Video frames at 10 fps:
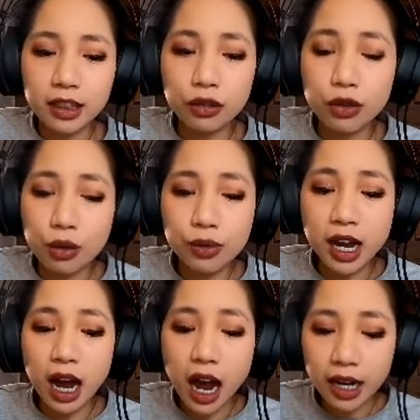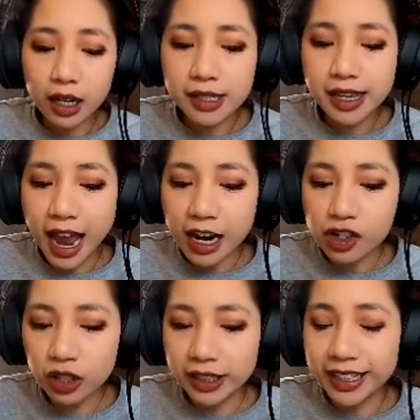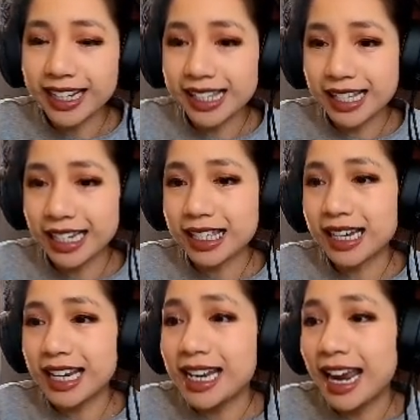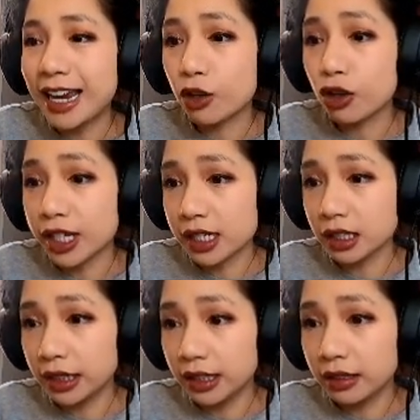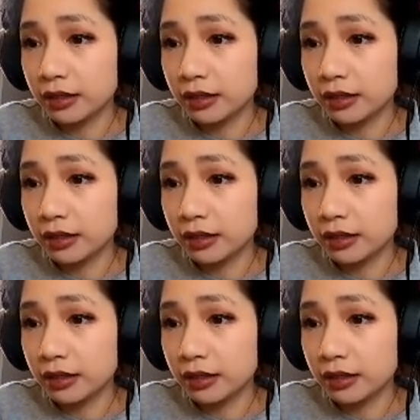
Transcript: those ions actually exist in a crystalline